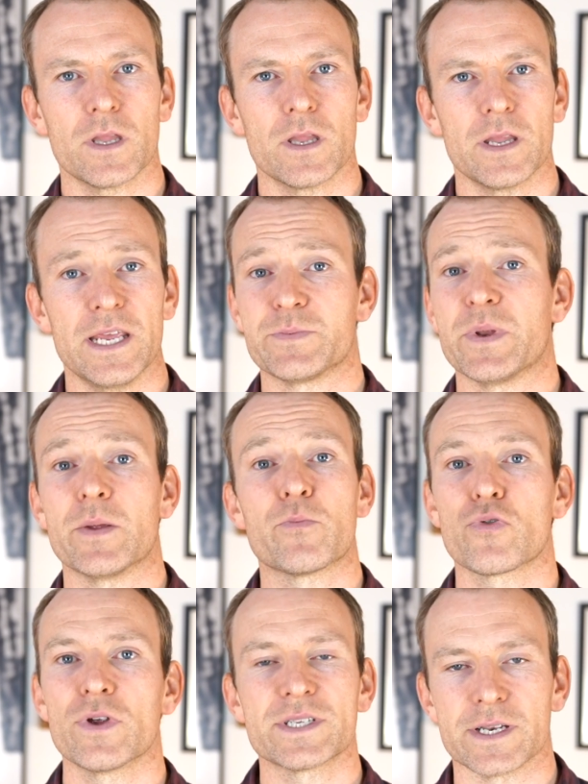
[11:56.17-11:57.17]
he's been
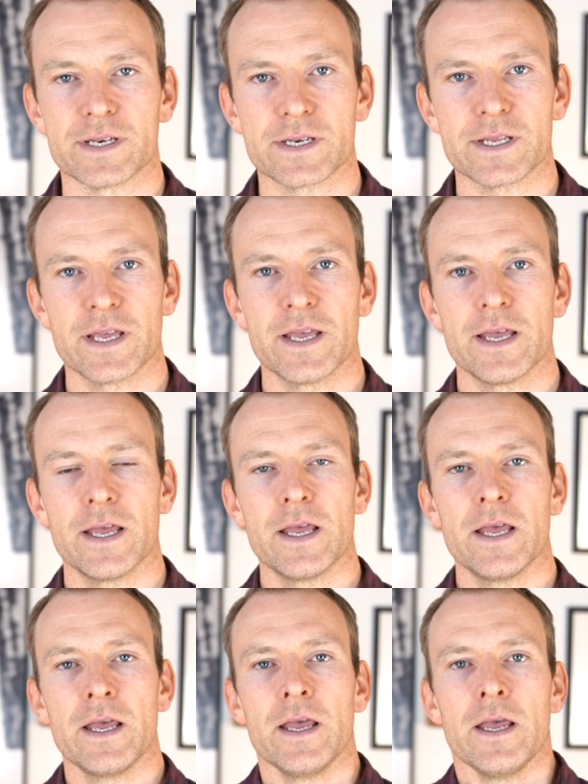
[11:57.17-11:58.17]
imprisoned.
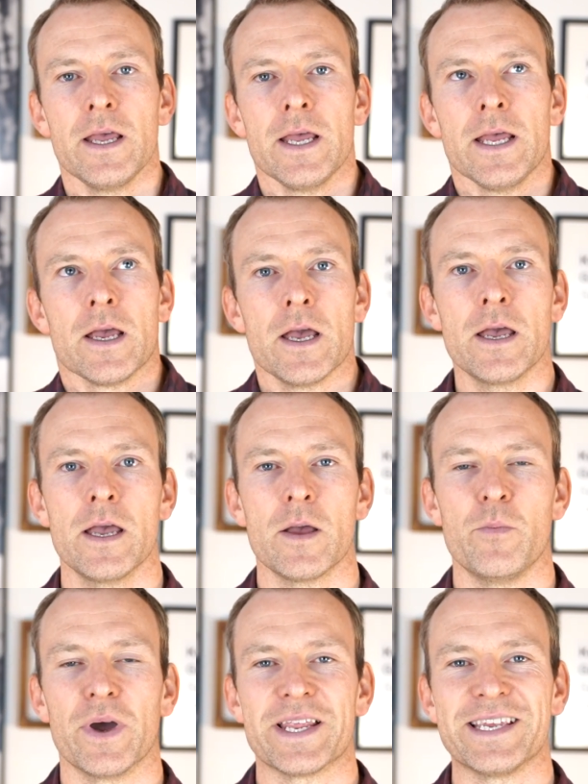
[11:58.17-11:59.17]

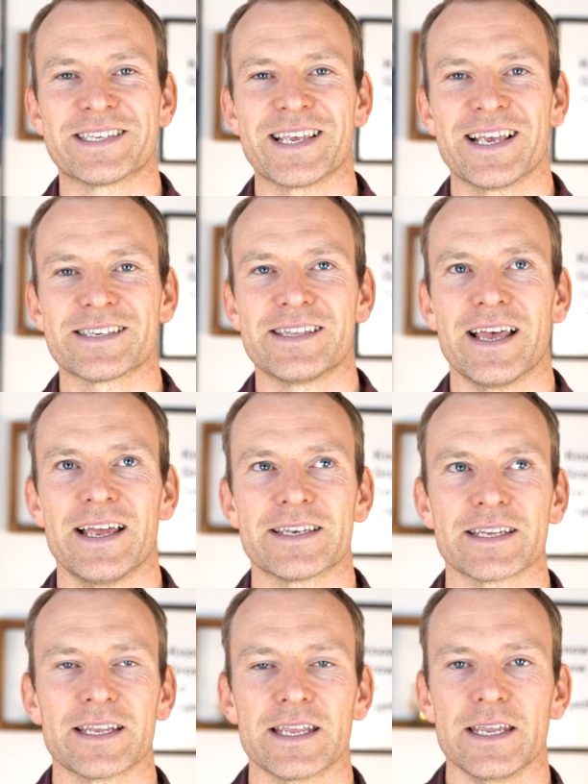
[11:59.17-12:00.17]
But he says
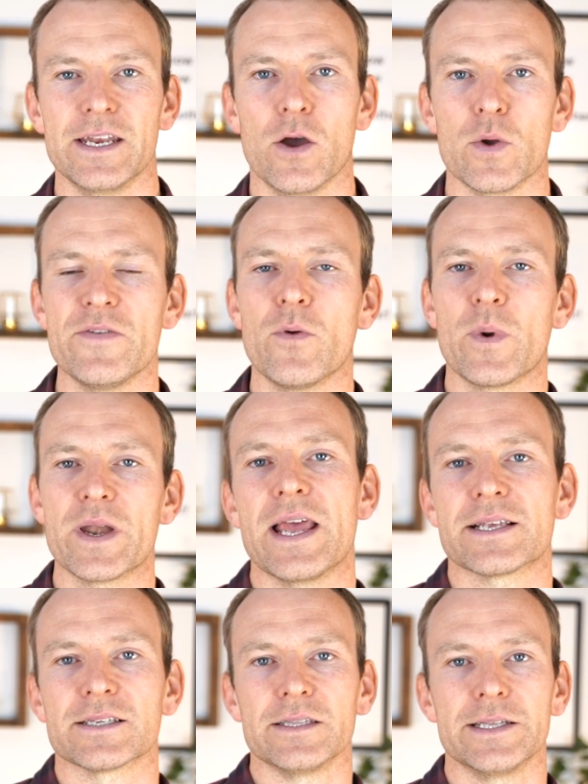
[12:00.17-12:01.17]
that, you know, even
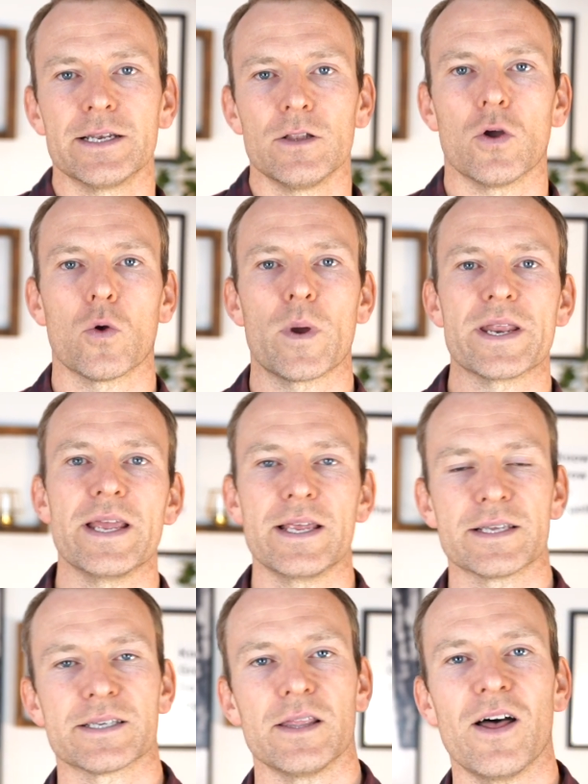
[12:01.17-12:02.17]
has a little or when he
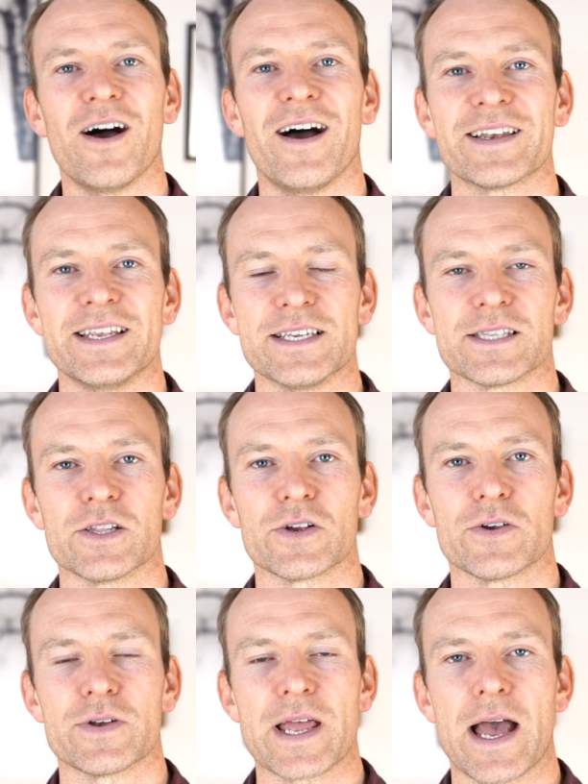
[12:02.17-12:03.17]
has a lot, he's
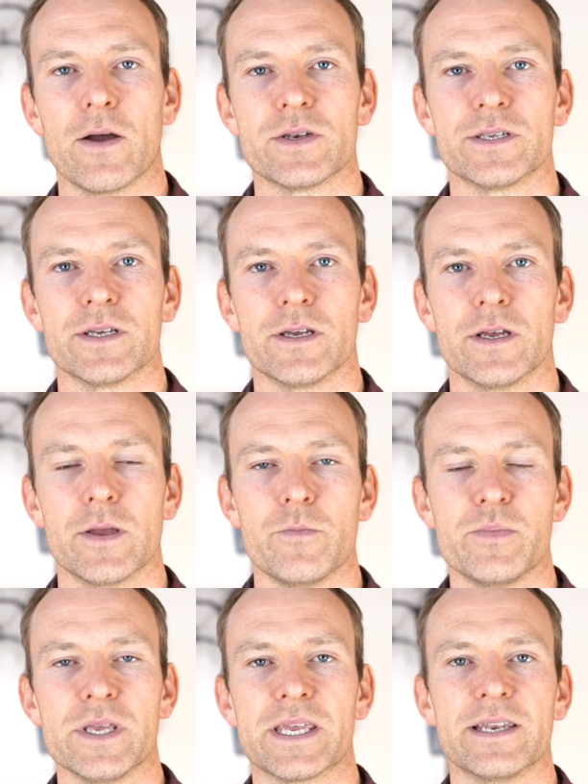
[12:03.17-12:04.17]
learned how to
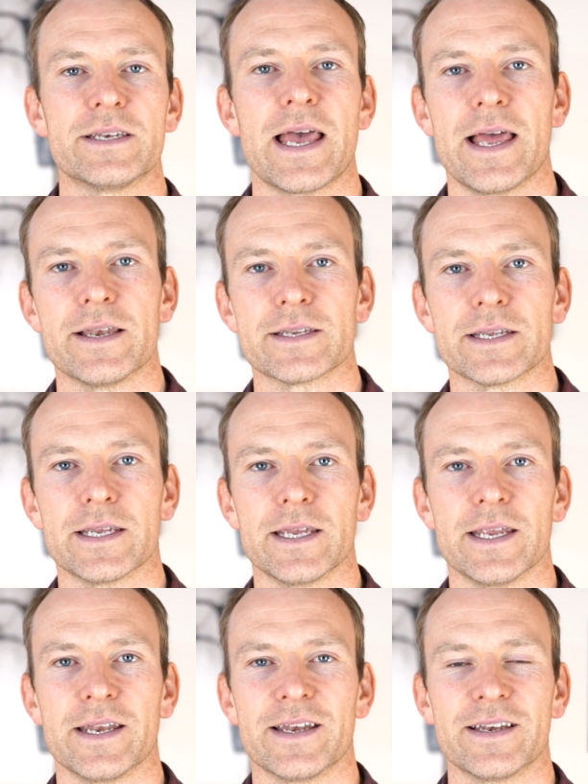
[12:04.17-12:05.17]
be content
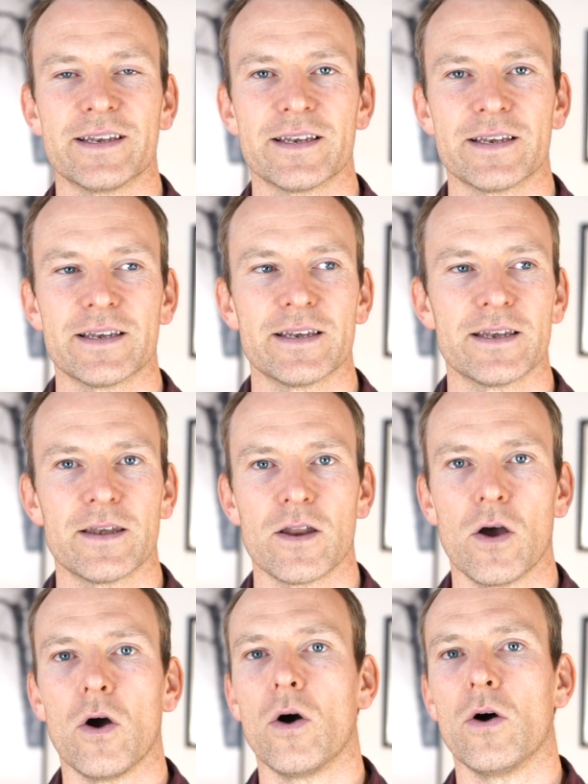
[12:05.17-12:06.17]
in
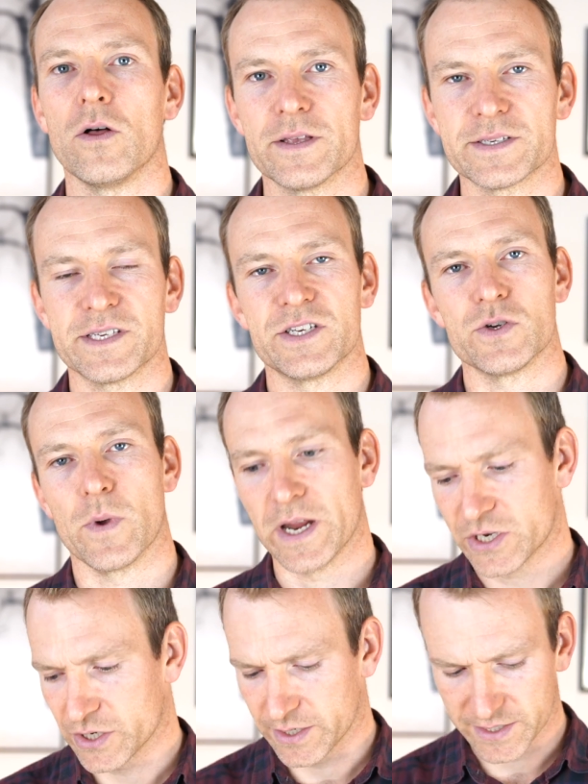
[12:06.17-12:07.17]
all
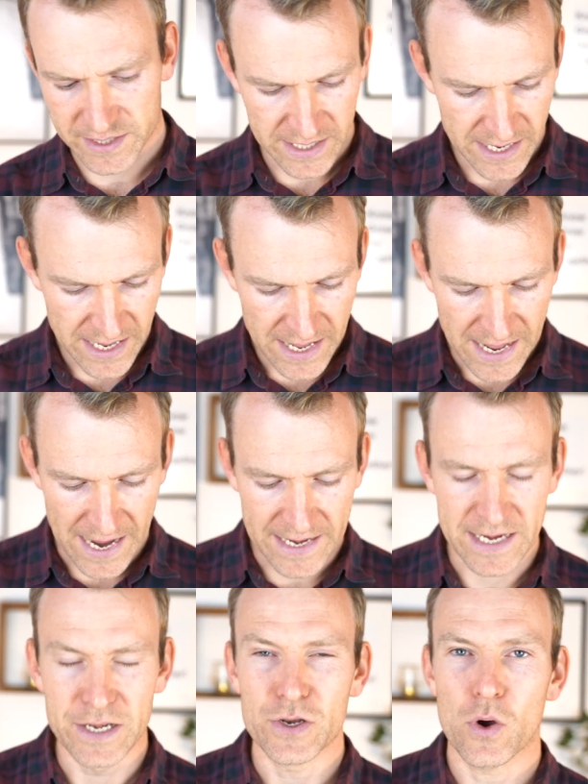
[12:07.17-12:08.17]
situations. And
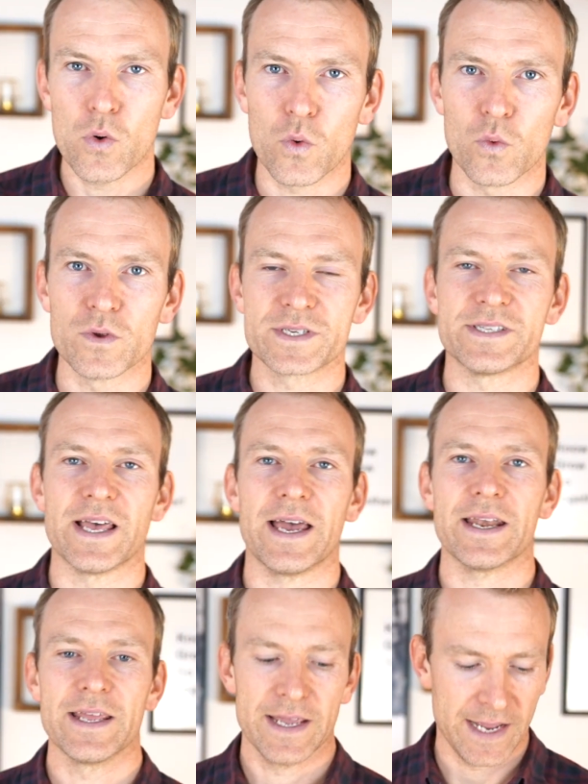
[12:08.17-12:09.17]
he knows
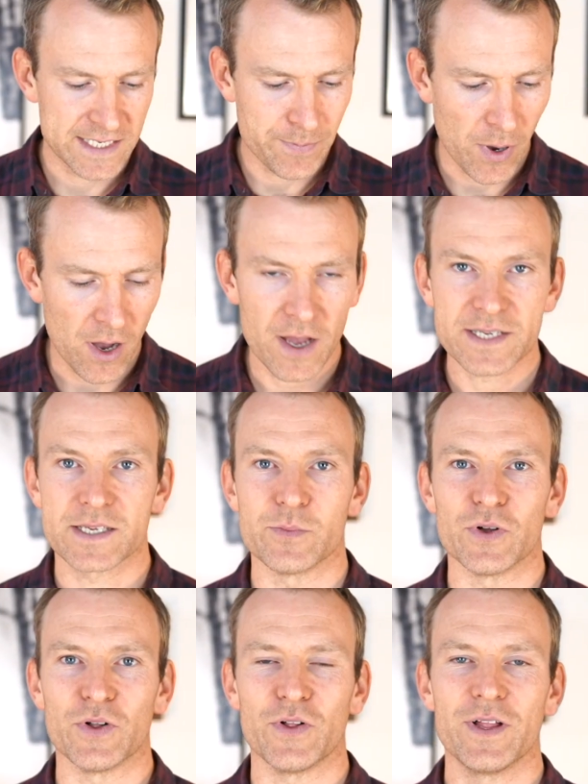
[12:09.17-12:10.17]
that it's
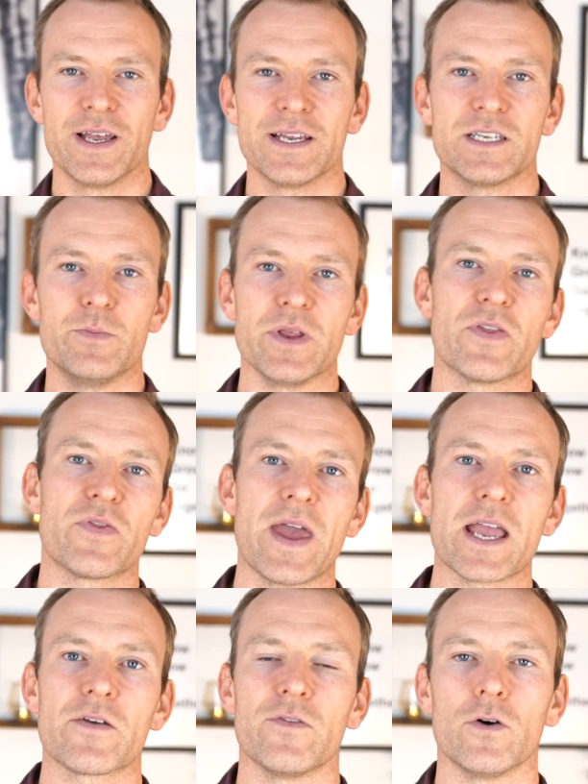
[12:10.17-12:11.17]
possible to be
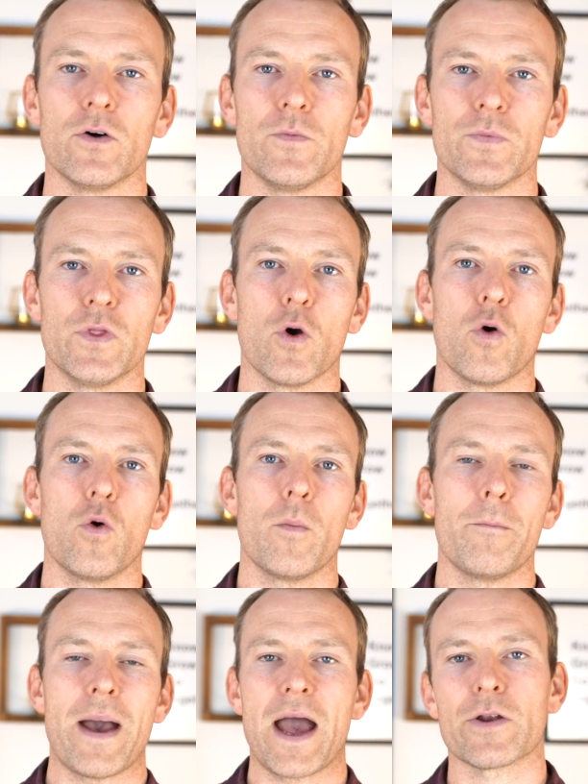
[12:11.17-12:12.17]
thankful no
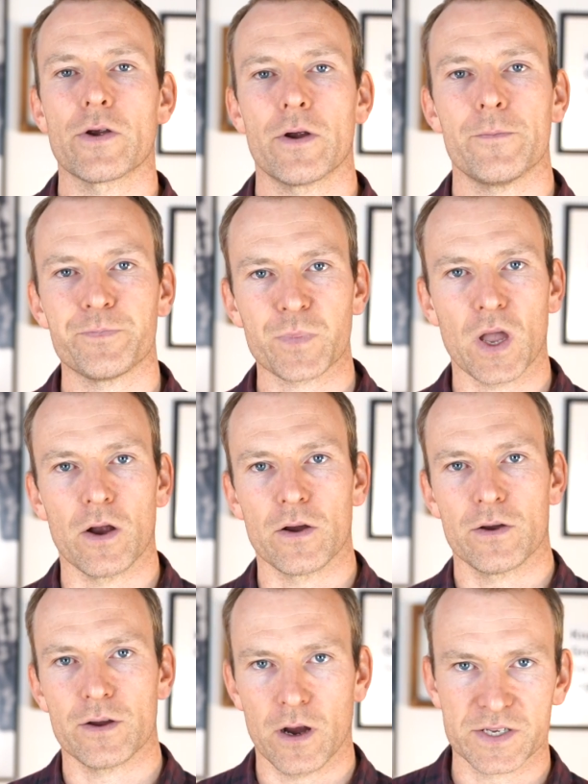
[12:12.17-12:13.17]
matter
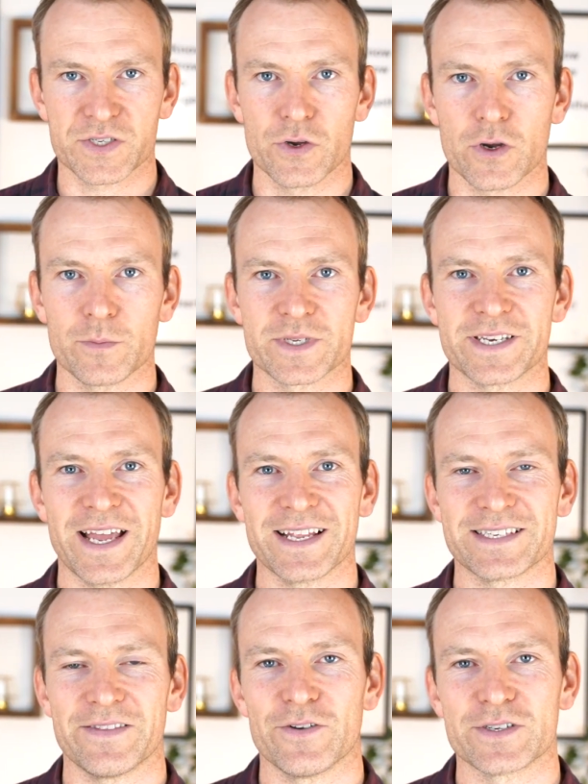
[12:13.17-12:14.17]
our
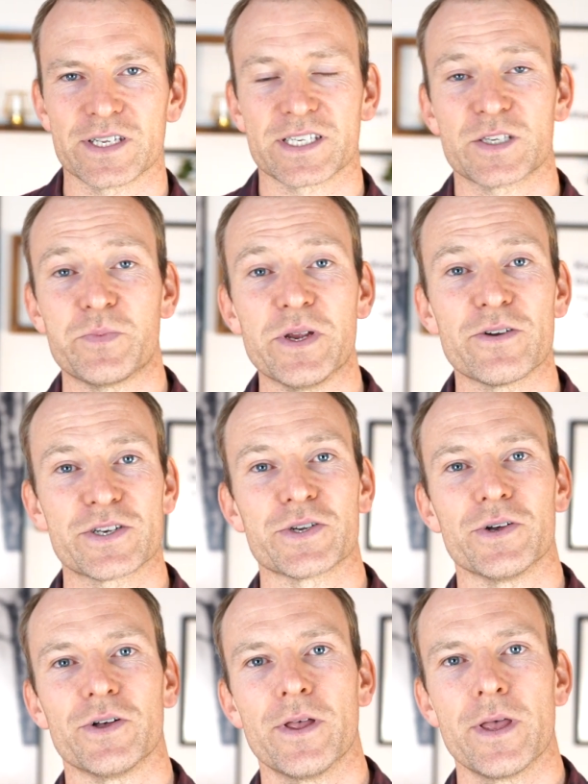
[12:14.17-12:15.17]
circumstance. And there's a
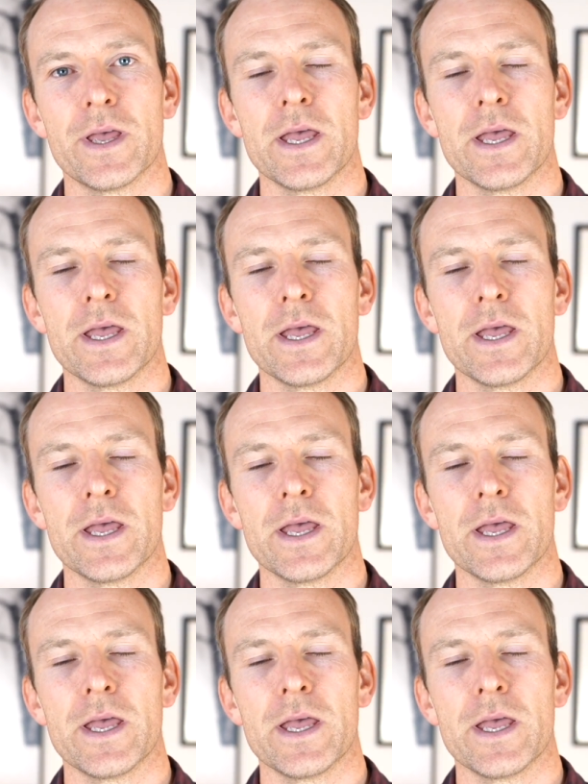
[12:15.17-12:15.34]
spiritual